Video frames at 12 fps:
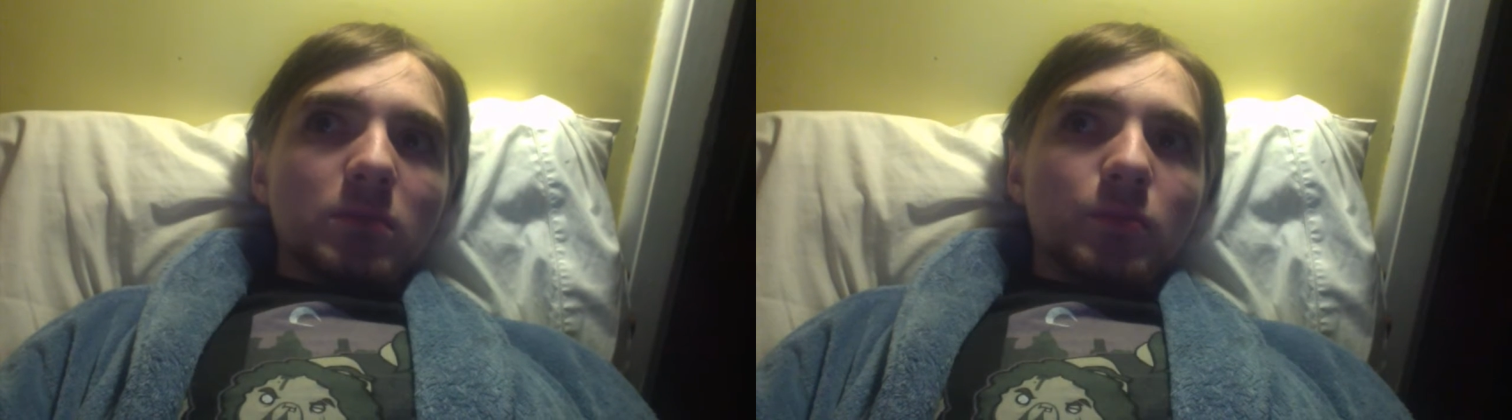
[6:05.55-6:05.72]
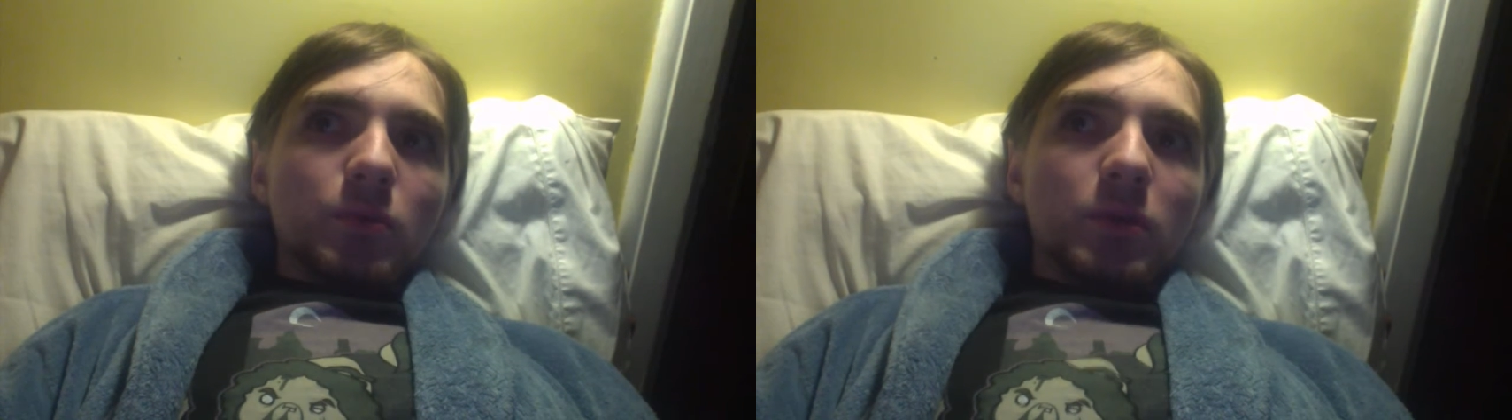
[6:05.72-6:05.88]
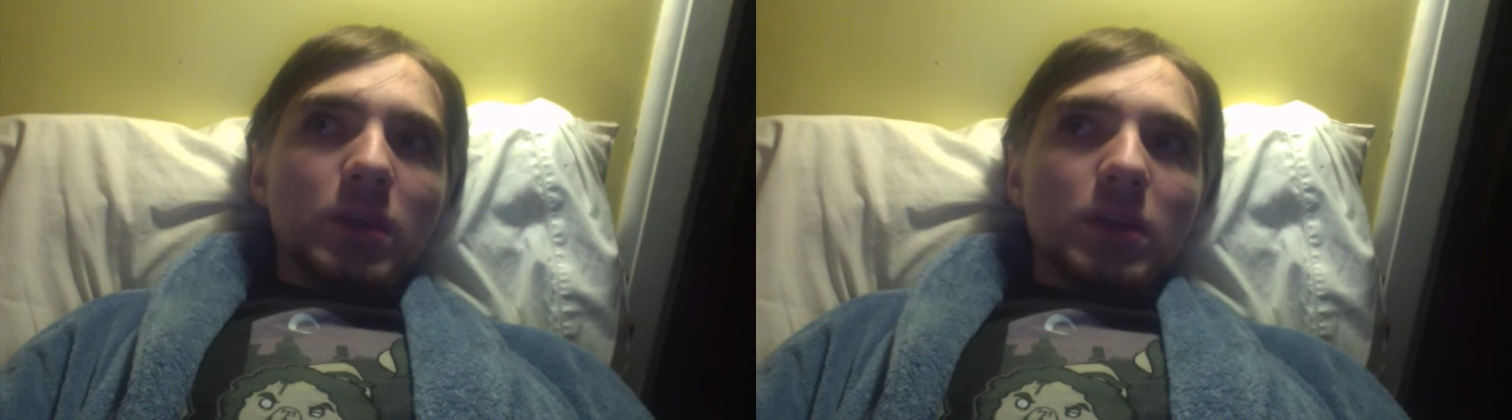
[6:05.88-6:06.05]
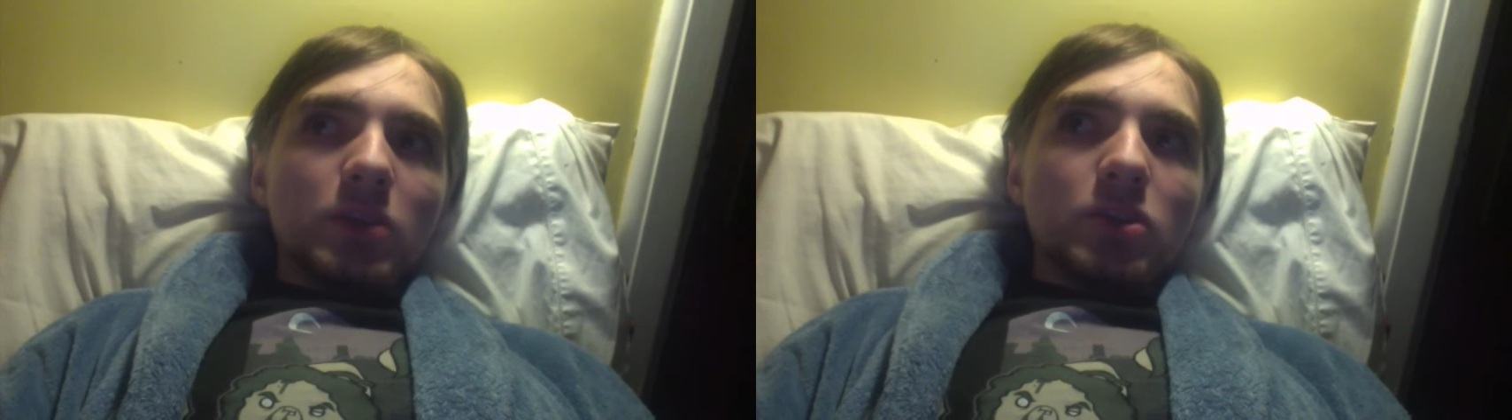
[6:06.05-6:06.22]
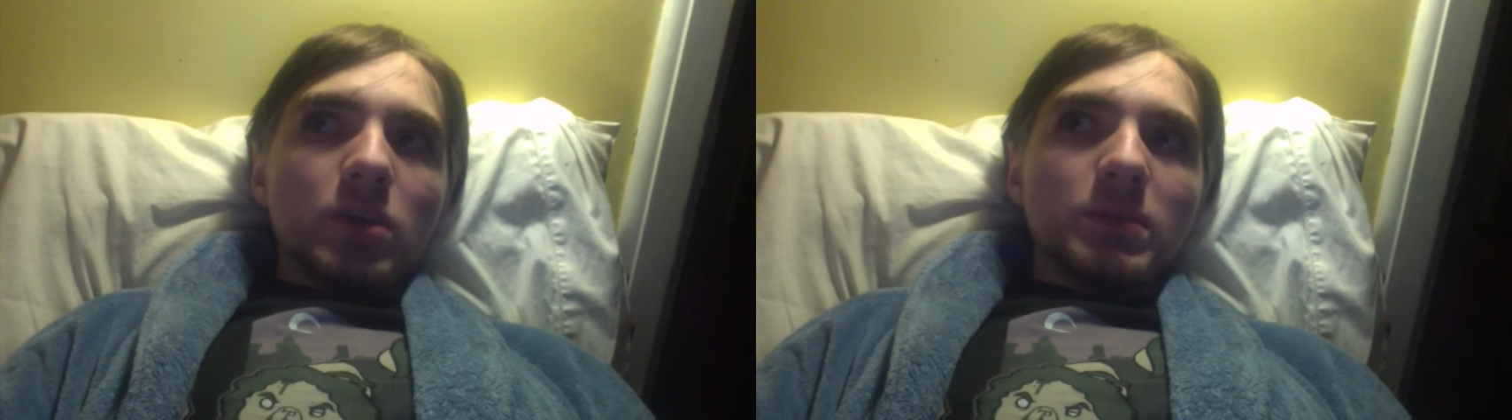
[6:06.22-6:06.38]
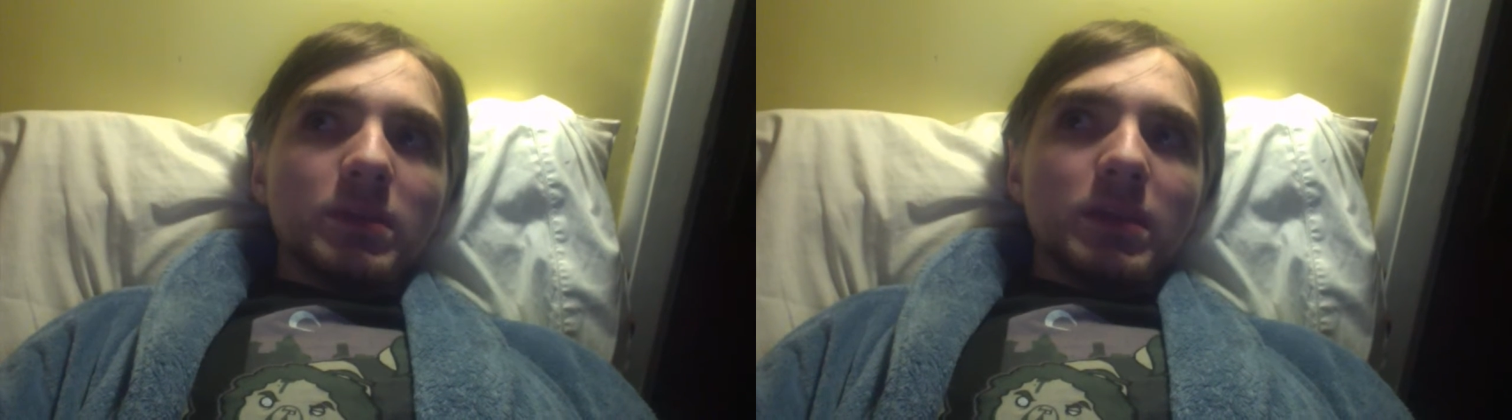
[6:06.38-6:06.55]
put in a
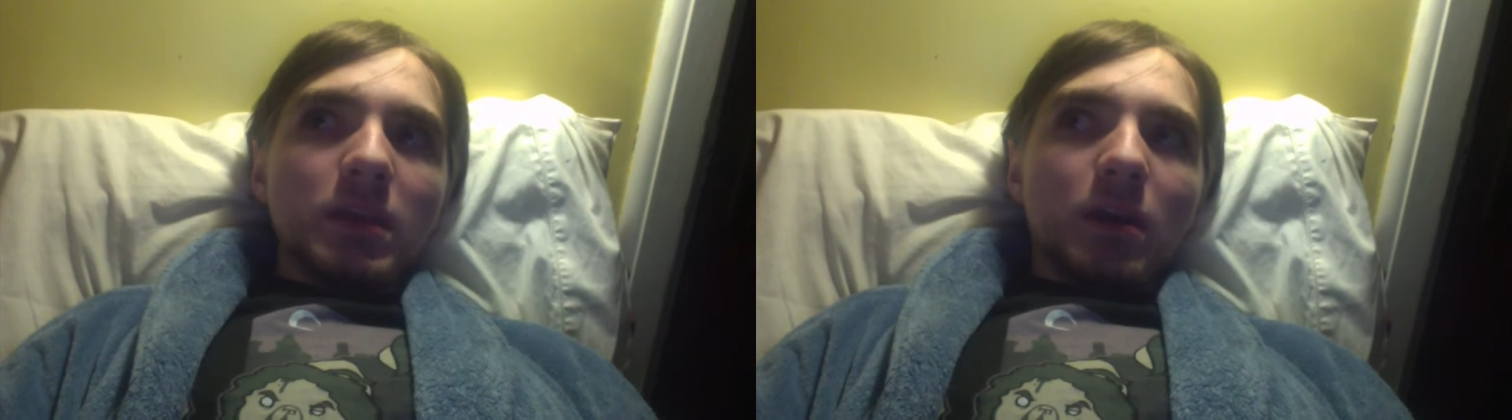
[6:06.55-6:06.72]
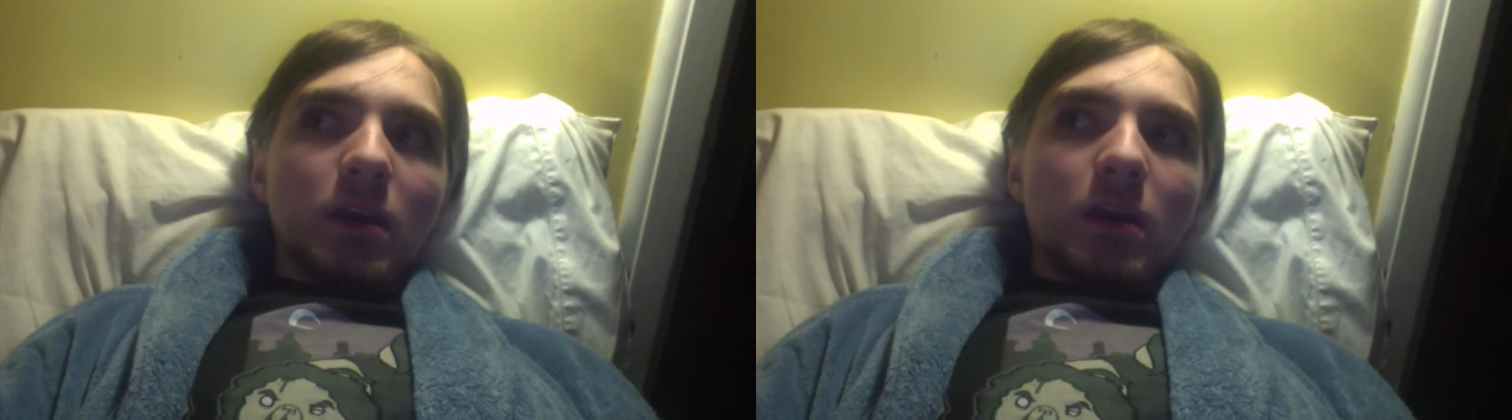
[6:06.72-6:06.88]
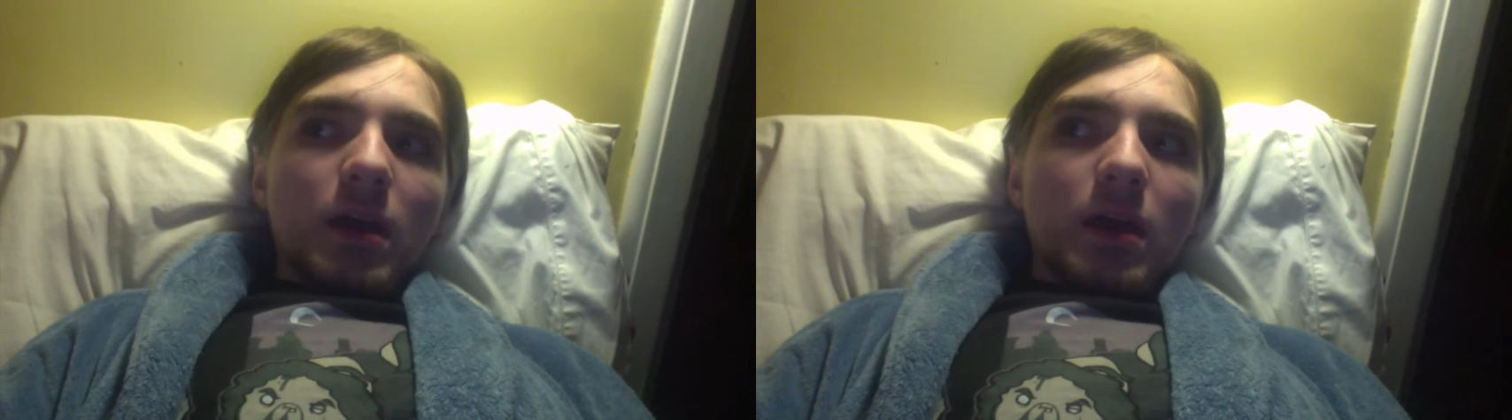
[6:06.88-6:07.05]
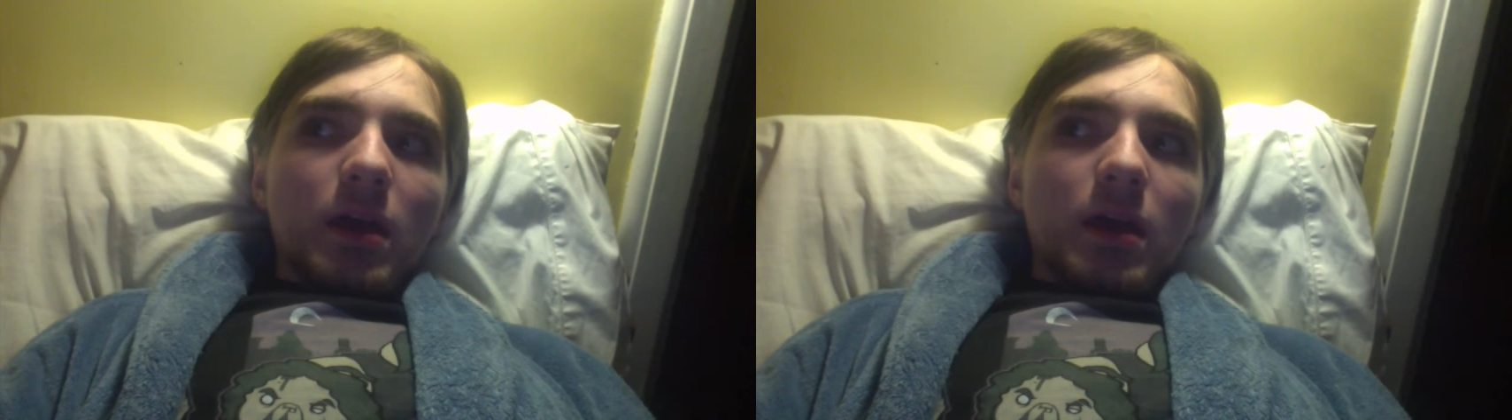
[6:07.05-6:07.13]
jump scare